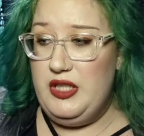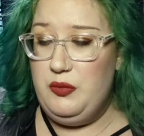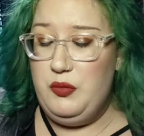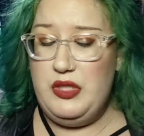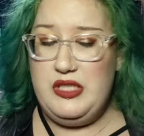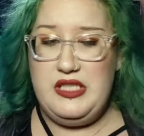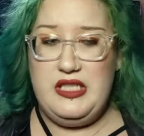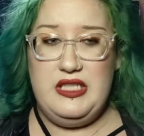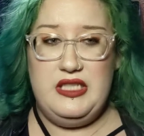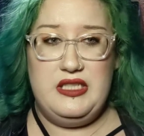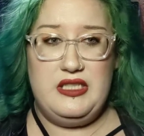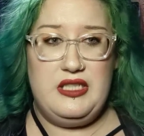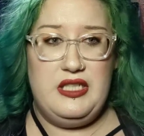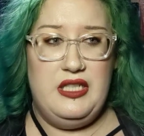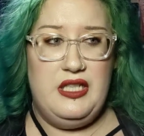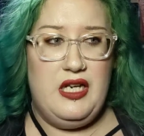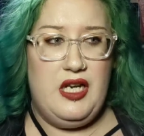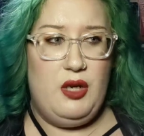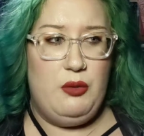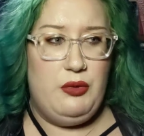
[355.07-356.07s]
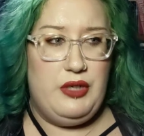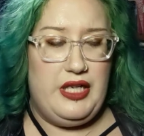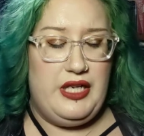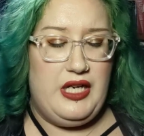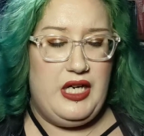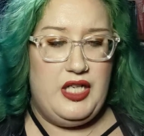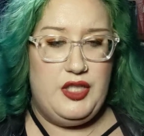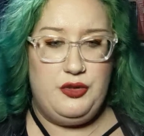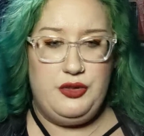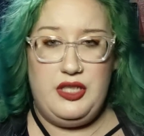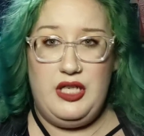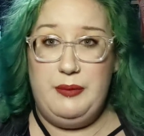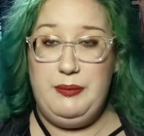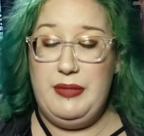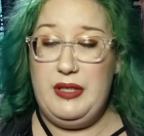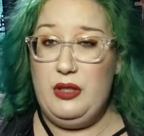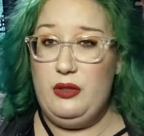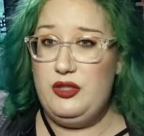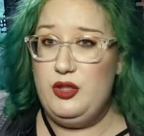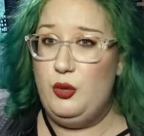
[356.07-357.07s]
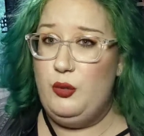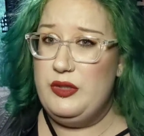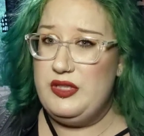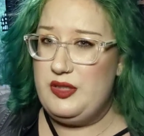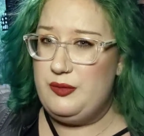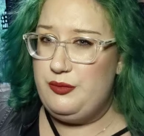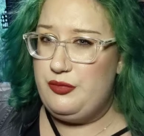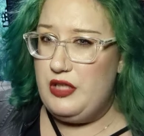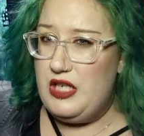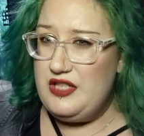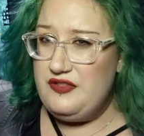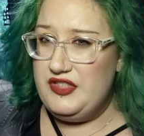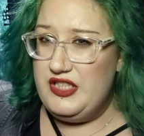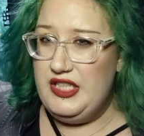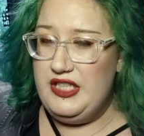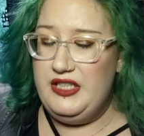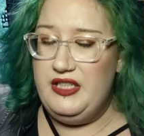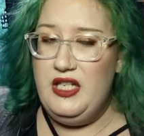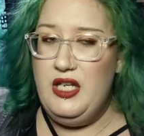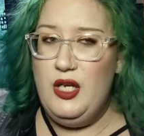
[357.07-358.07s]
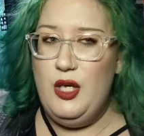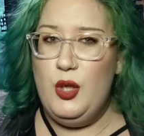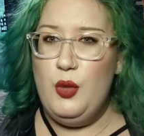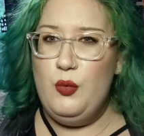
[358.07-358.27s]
It wasn't a 1-800, but it also wasn't privated,